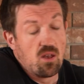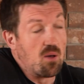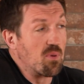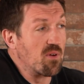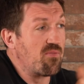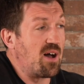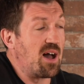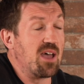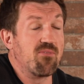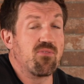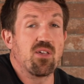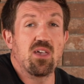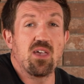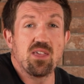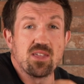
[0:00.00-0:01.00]
Number
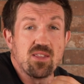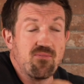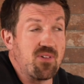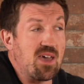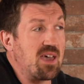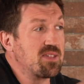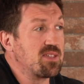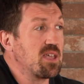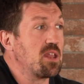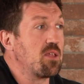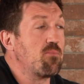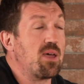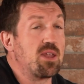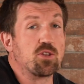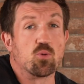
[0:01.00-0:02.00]
5 is
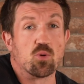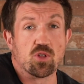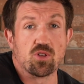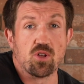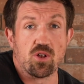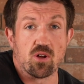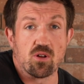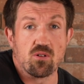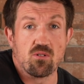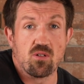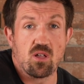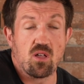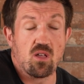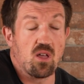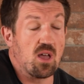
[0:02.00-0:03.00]
investing in a mentor sooner.
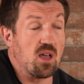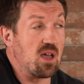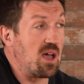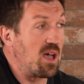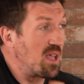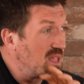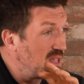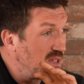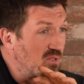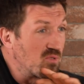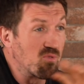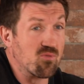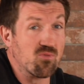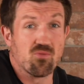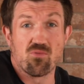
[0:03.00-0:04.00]
I'm
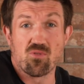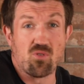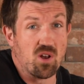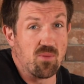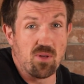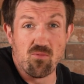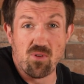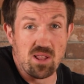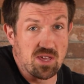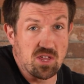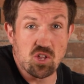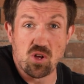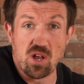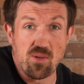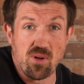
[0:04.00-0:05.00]
going to be
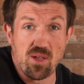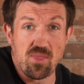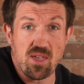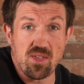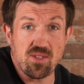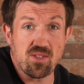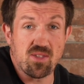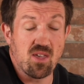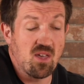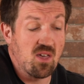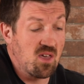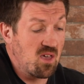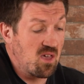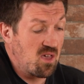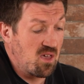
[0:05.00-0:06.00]
really straight about this.
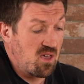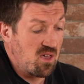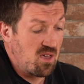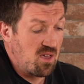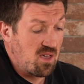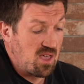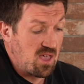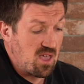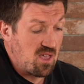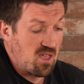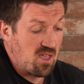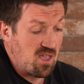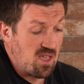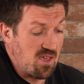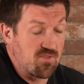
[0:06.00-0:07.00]

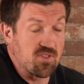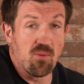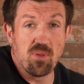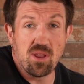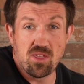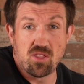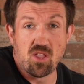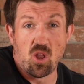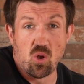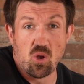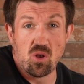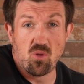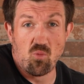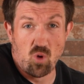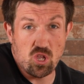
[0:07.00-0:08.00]
If somebody's
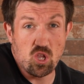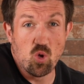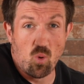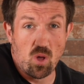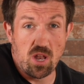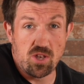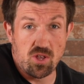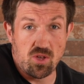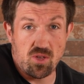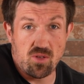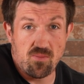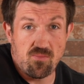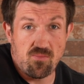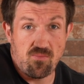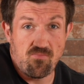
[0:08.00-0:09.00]
done what you want to
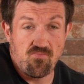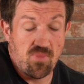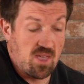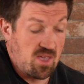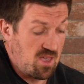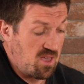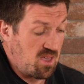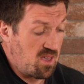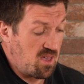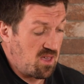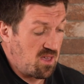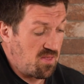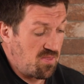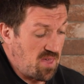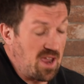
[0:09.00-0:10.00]
do,
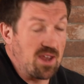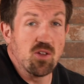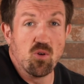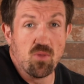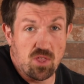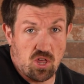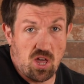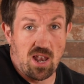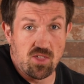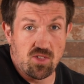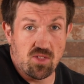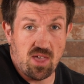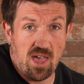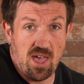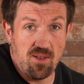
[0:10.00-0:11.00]
they know the
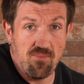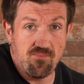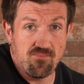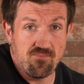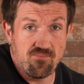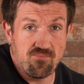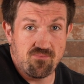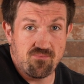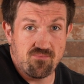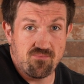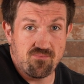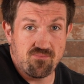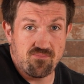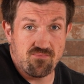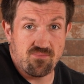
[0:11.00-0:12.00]
challenges ahead,
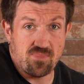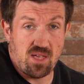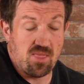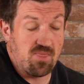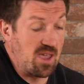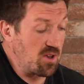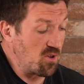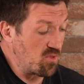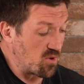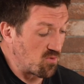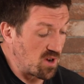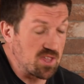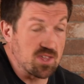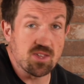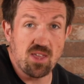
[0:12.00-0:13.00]
they know
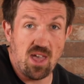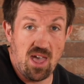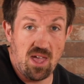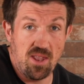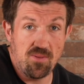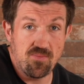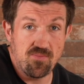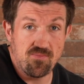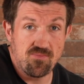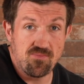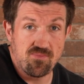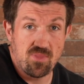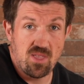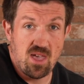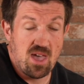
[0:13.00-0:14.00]
the risks ahead,
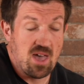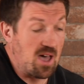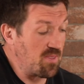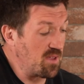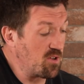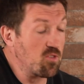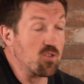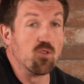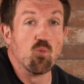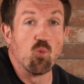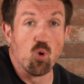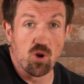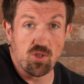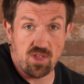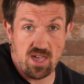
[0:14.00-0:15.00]
and they know the
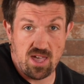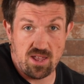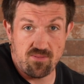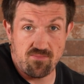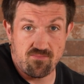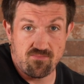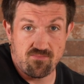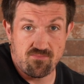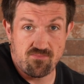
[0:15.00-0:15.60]
rewards ahead.